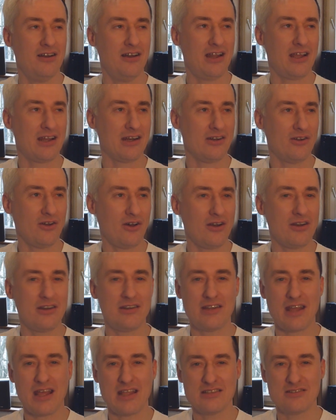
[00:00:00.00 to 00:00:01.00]
like,
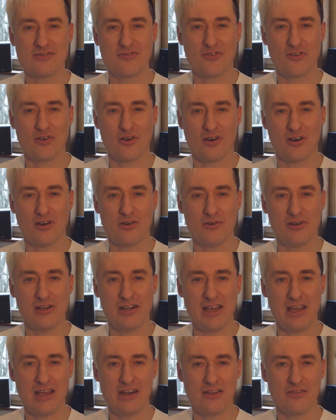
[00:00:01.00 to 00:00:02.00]
non-dance floor
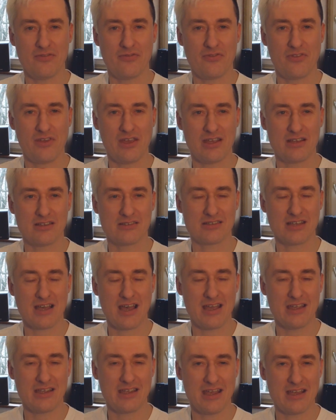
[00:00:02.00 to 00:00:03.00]
related things,
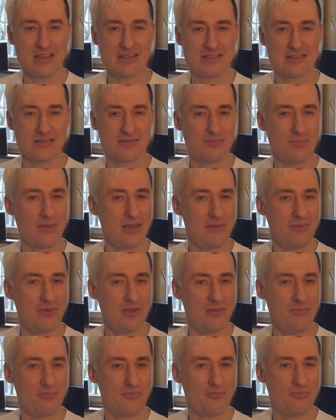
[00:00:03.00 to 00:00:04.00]
I guess,
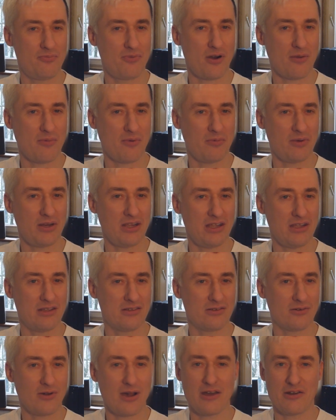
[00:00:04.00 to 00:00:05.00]
maybe, probably,
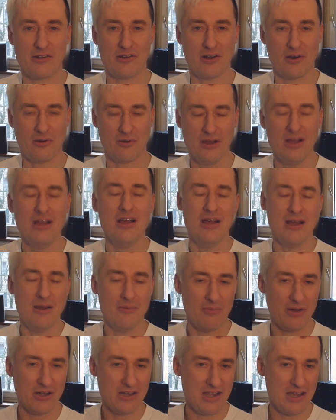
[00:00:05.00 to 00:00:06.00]
so I don't know.
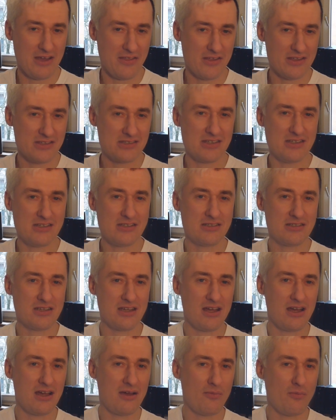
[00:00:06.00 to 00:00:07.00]
But yeah, that's it
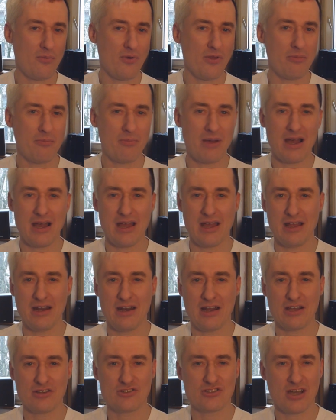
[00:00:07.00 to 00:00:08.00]
with my,
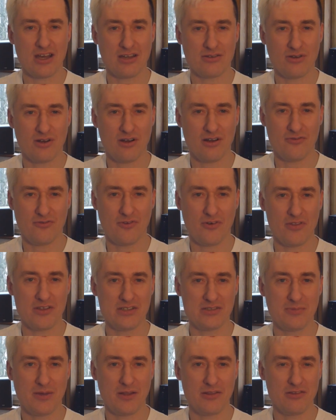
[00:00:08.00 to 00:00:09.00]
like, chart haul for
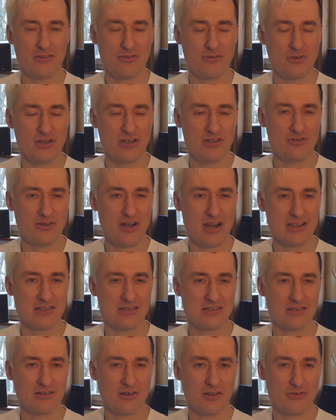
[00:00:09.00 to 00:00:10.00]
this month. Three
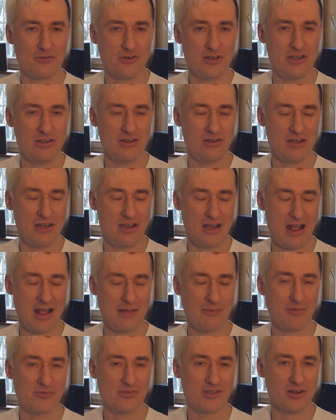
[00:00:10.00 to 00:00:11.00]
tracks or three
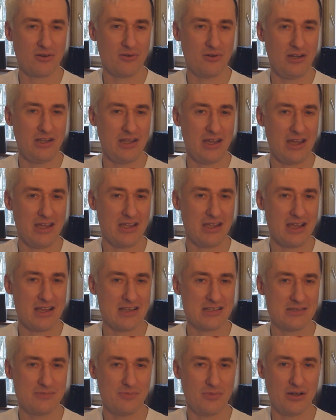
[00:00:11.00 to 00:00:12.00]
albums only, I
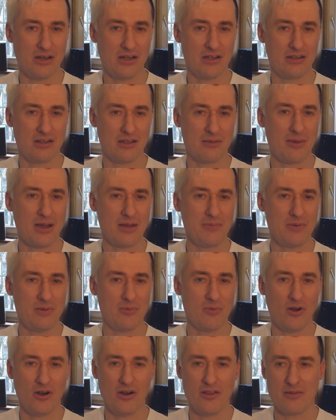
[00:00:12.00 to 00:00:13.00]
guess, but there might be
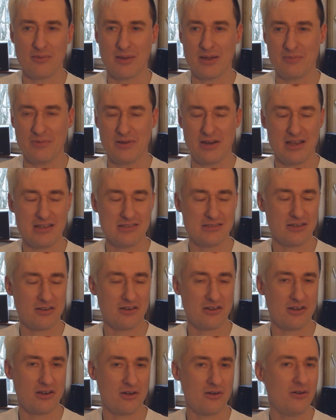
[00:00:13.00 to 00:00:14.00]
more, there might be less, I
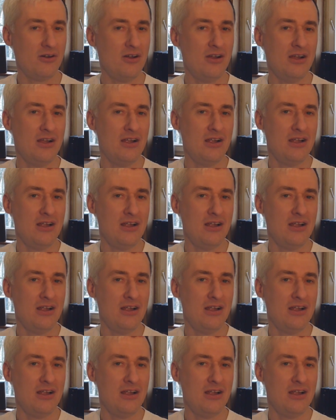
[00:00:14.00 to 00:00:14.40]
don't know.